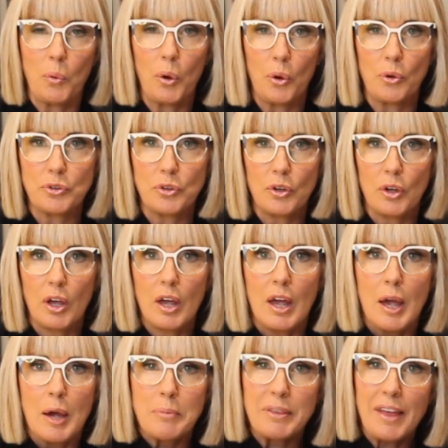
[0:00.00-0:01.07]
world,
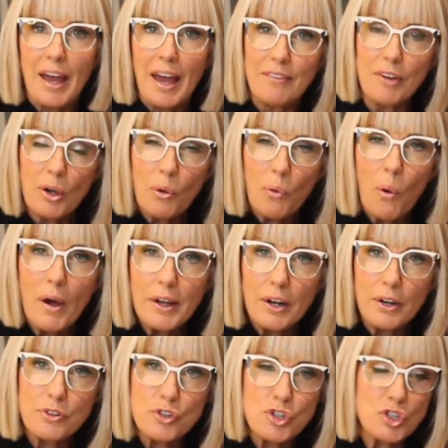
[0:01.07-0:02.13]
but they haven't quite
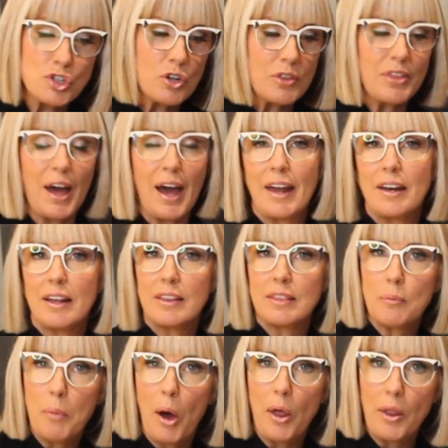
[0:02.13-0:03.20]
understood that in the
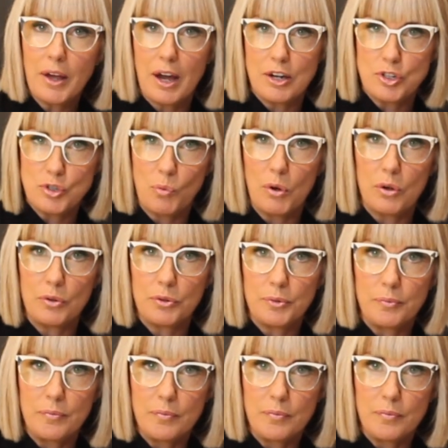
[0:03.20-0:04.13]
balayage world.